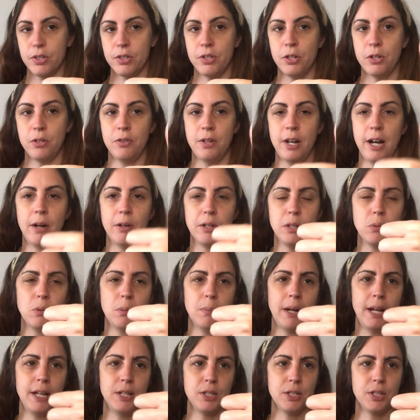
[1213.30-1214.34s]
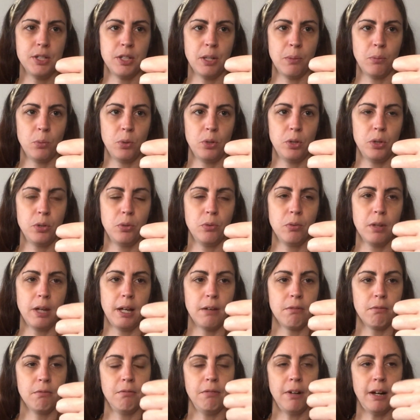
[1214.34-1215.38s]
now you imagine someone who
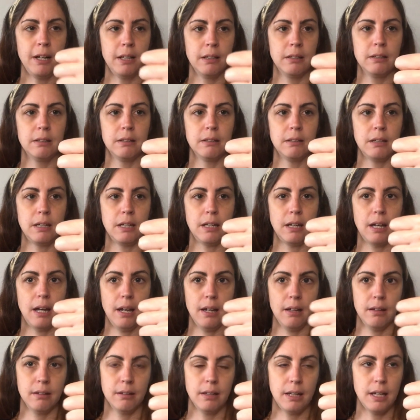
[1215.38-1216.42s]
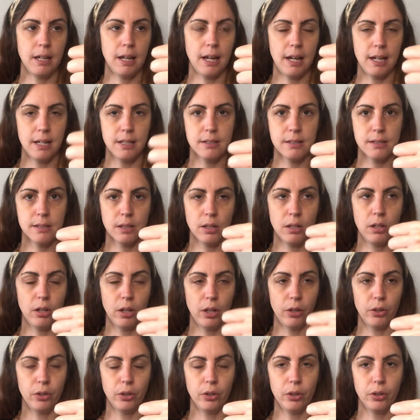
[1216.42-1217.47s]
like violently like hates
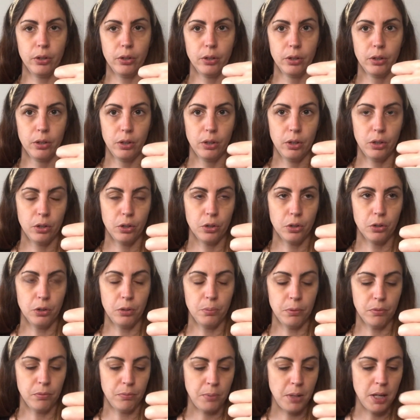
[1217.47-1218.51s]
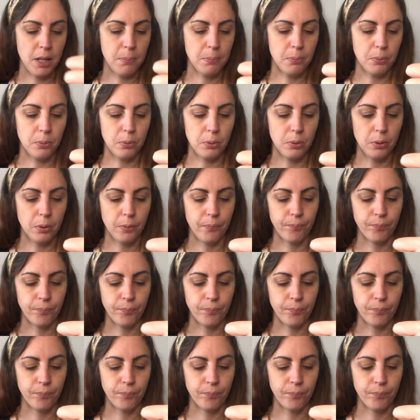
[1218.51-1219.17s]
another group of people.